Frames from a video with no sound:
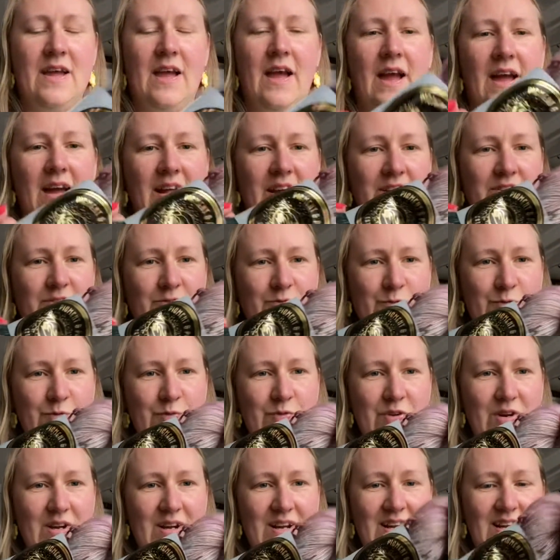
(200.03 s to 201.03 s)
and it's
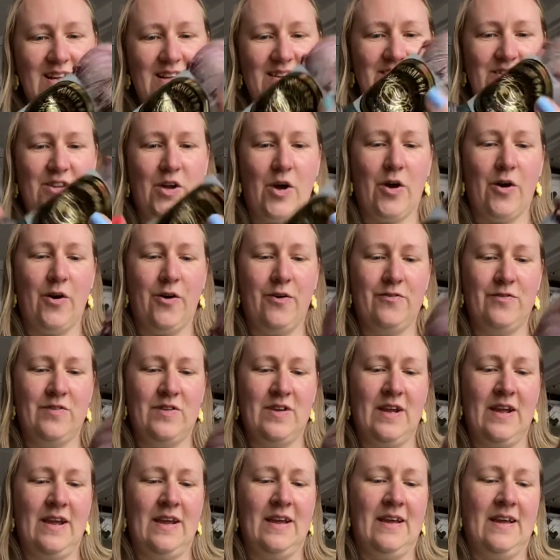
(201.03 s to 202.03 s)
really soft.
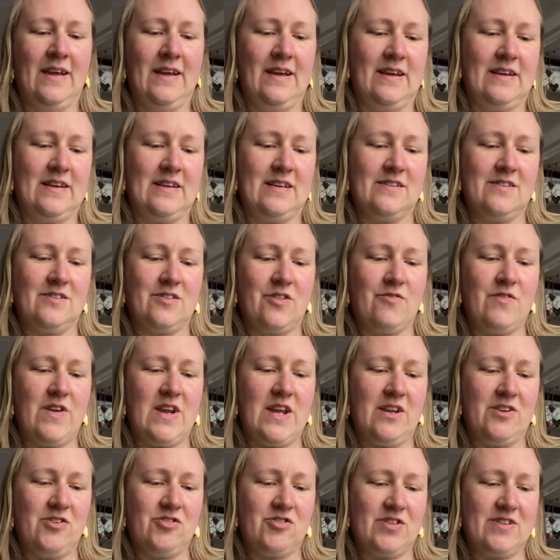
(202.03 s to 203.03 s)
It's
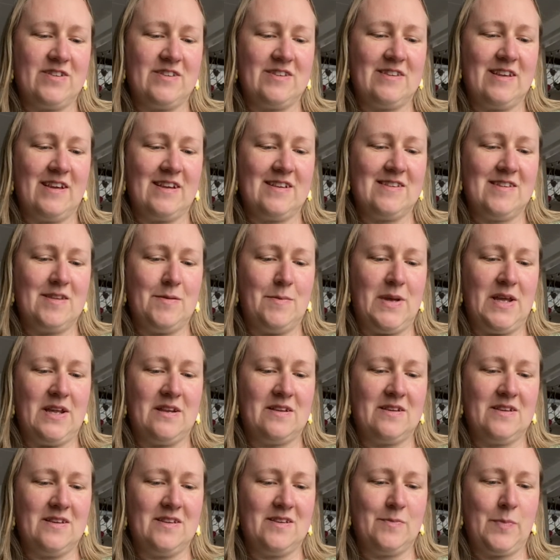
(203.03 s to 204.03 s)
360
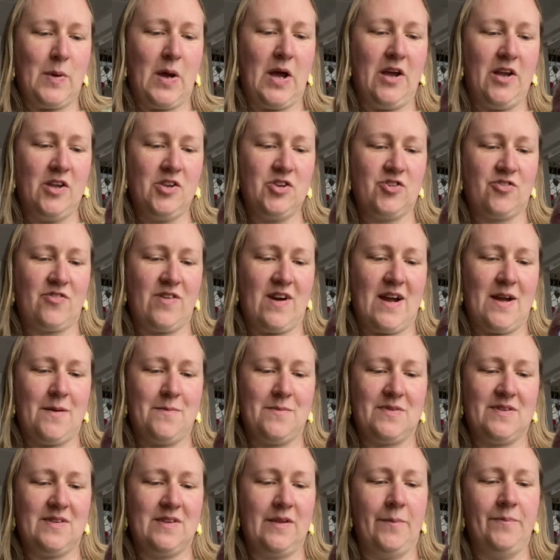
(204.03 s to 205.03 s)
meters per 100
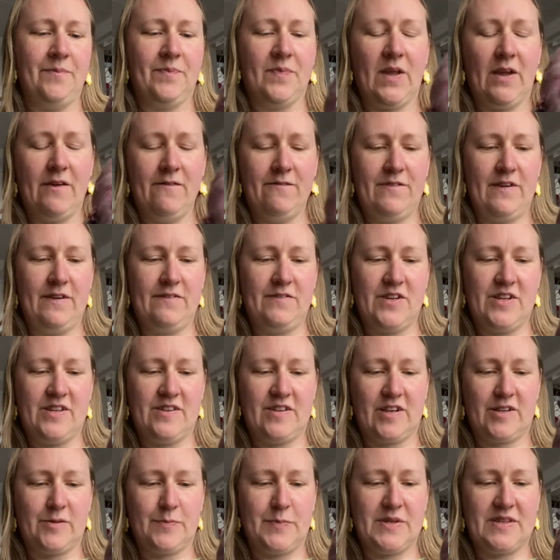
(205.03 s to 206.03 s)
grams.
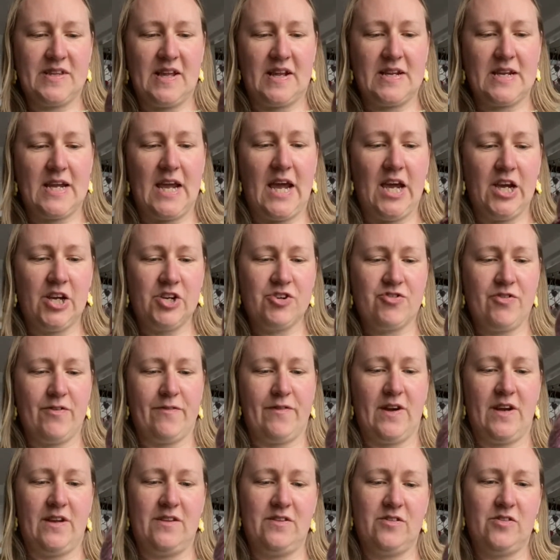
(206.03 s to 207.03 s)
56% extra
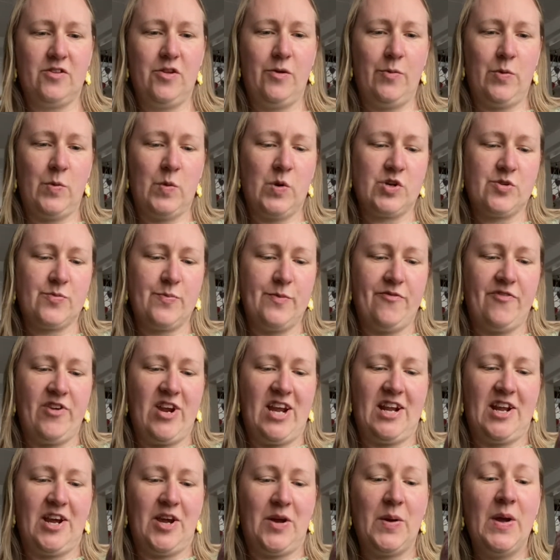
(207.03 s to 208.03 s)
fine superwash
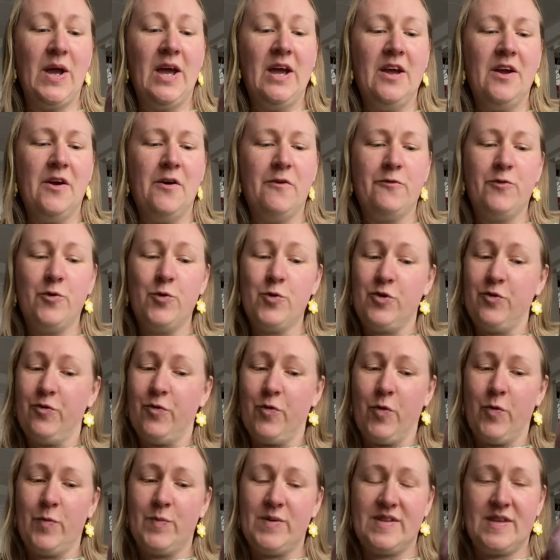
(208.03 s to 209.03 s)
merino,
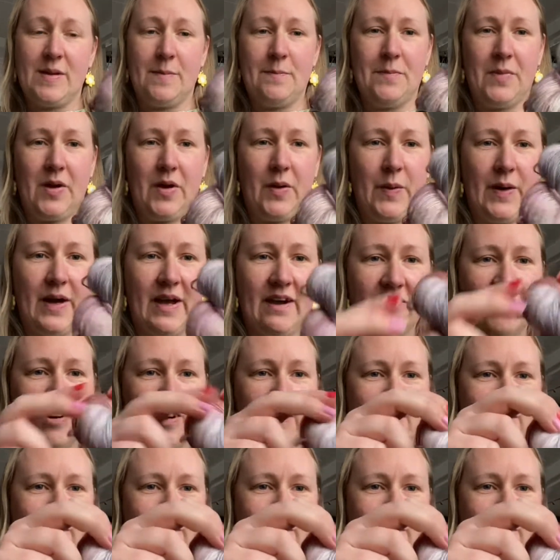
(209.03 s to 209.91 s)
44% mohair, and it's a